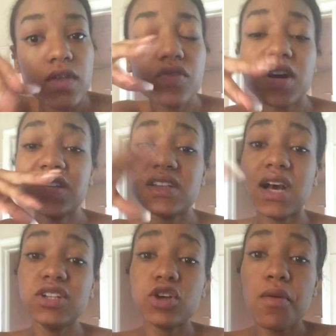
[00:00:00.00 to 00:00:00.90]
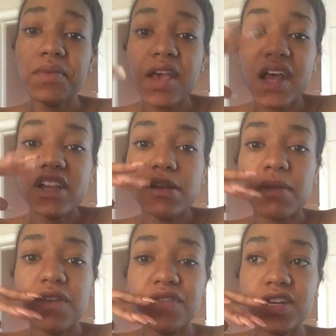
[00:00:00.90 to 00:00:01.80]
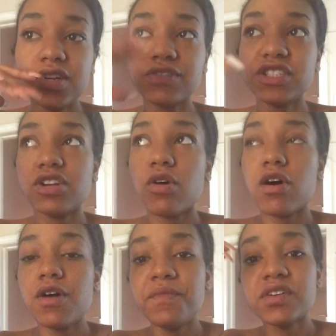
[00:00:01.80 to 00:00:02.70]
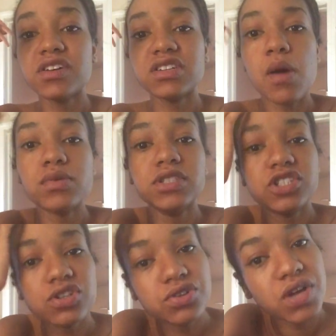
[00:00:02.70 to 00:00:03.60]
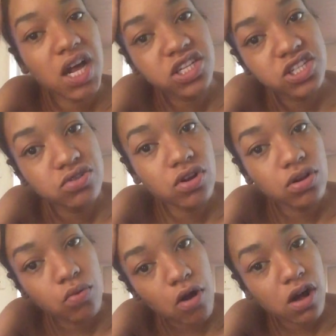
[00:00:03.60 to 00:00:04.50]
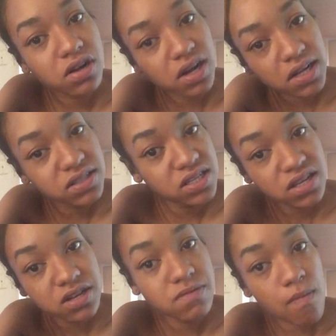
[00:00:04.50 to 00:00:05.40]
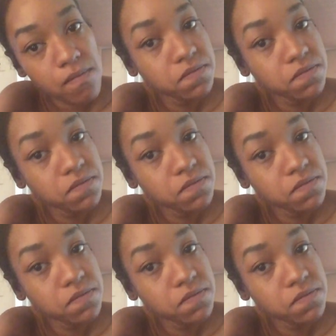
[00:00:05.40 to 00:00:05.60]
you guys not don't be editing my videos at all because I want to show you guys, you know, the raw content